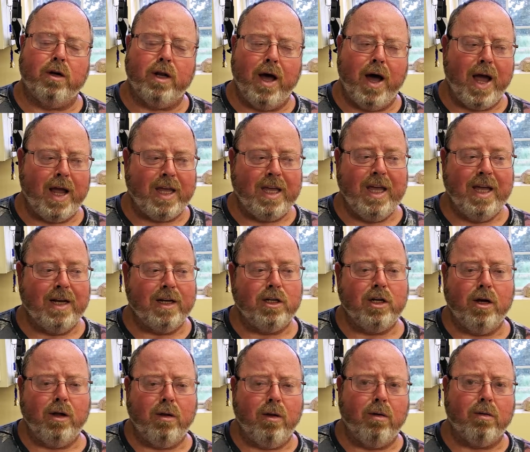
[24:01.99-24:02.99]
Now, I can't
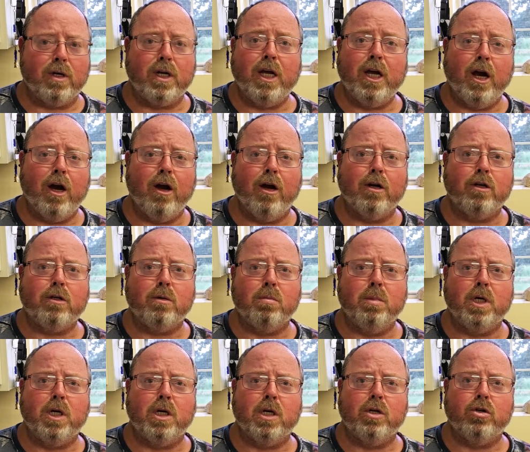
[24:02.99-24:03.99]
tell on carrots
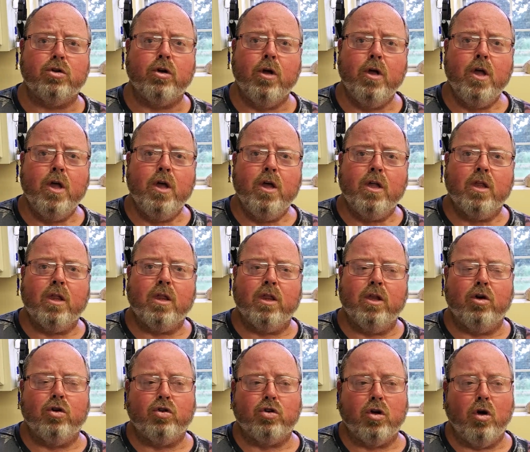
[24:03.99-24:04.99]
because
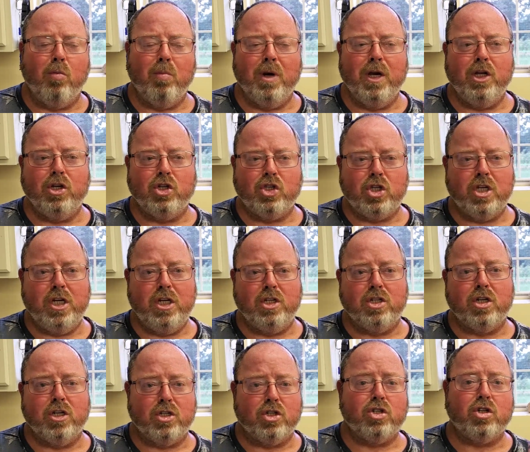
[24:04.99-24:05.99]
there's so many seeds
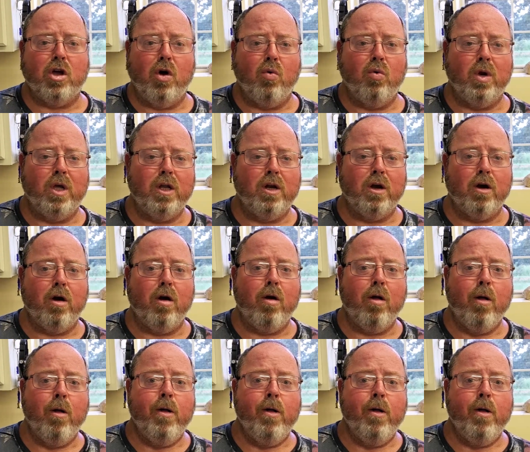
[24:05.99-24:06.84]
that's sown in there.